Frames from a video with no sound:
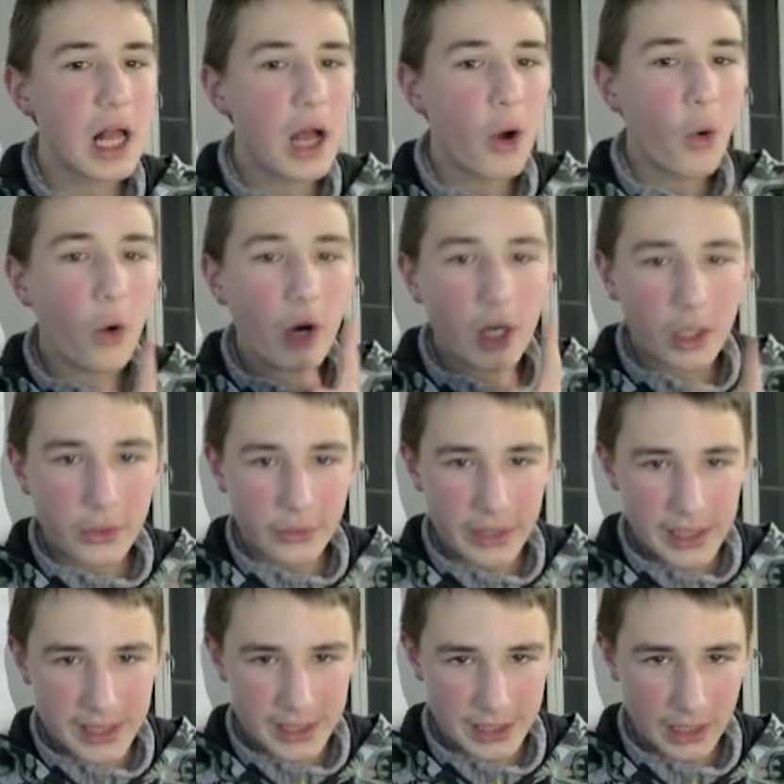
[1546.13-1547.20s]
or
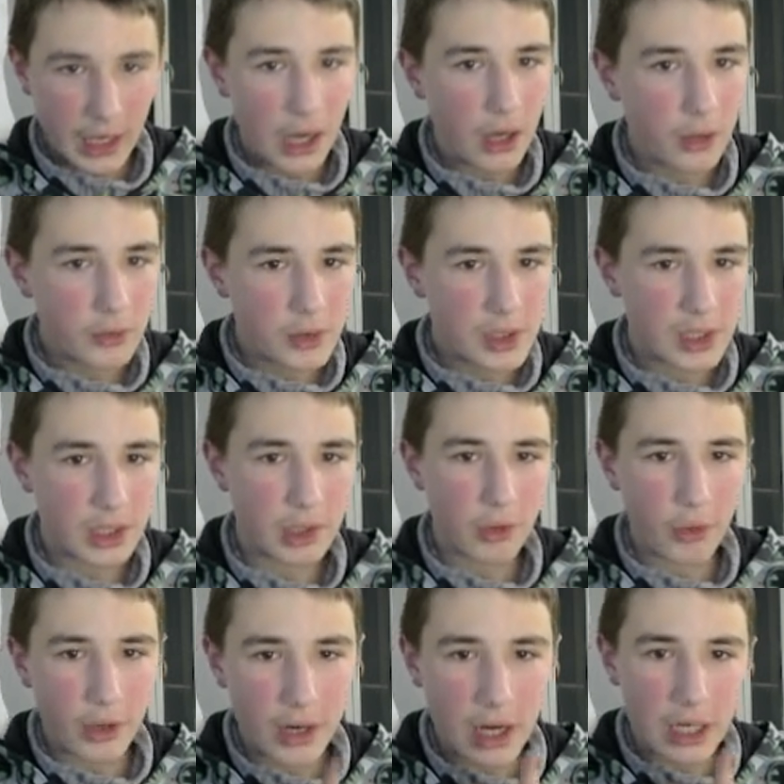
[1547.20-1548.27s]
Crazyhouse
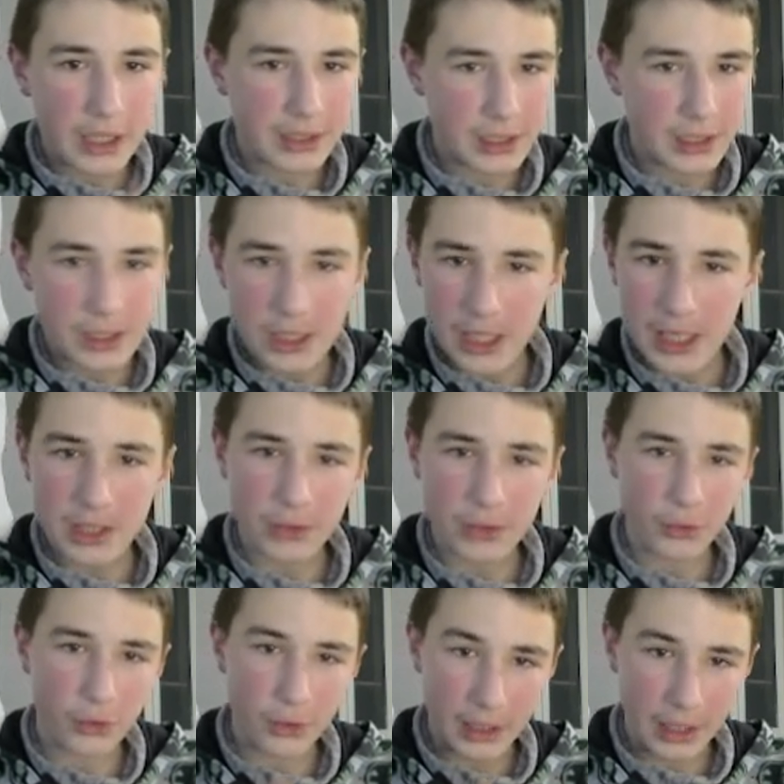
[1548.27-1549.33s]
or Antichess
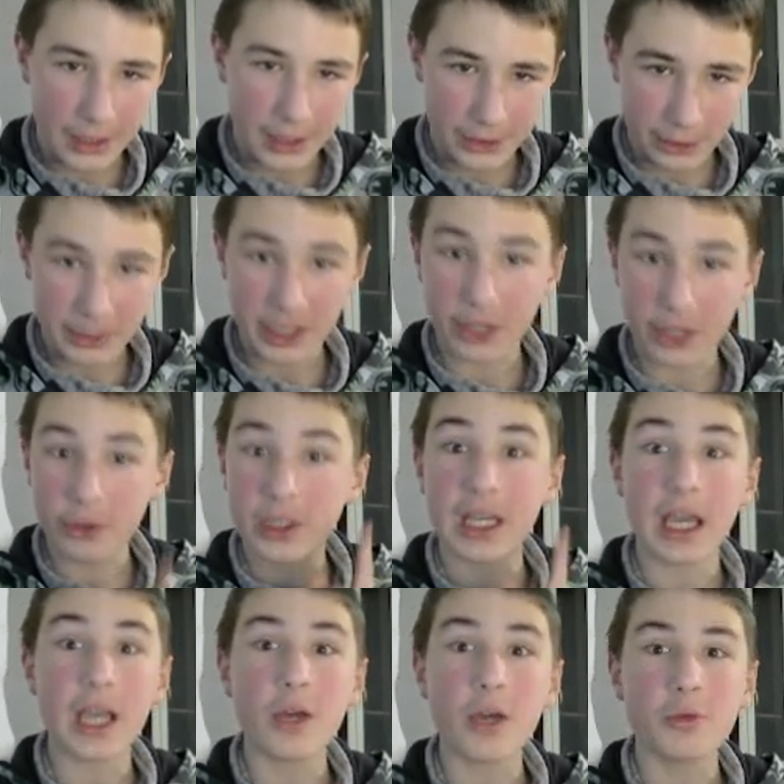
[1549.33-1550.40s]
or Atomic or
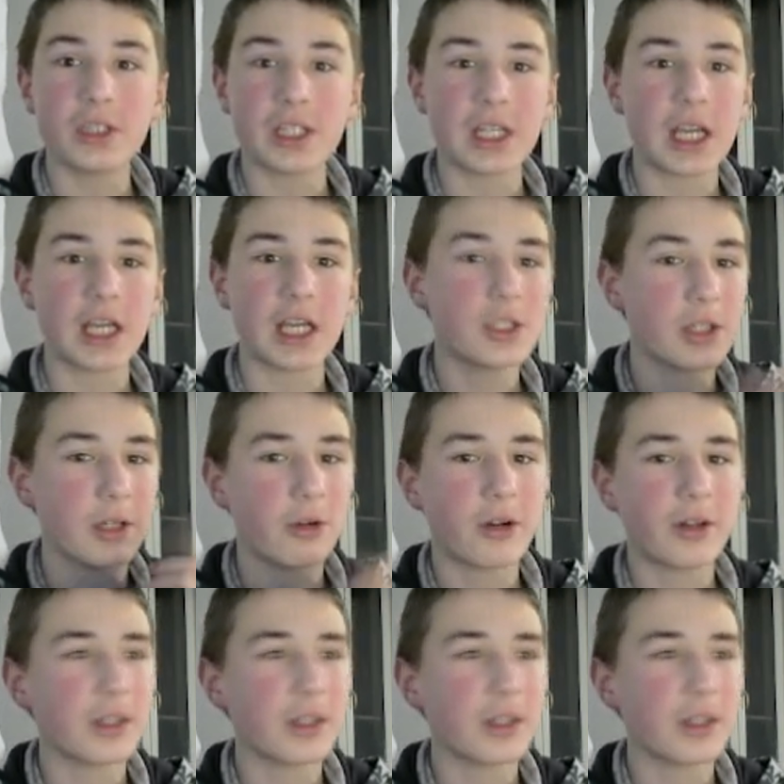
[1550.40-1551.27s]
KOTH or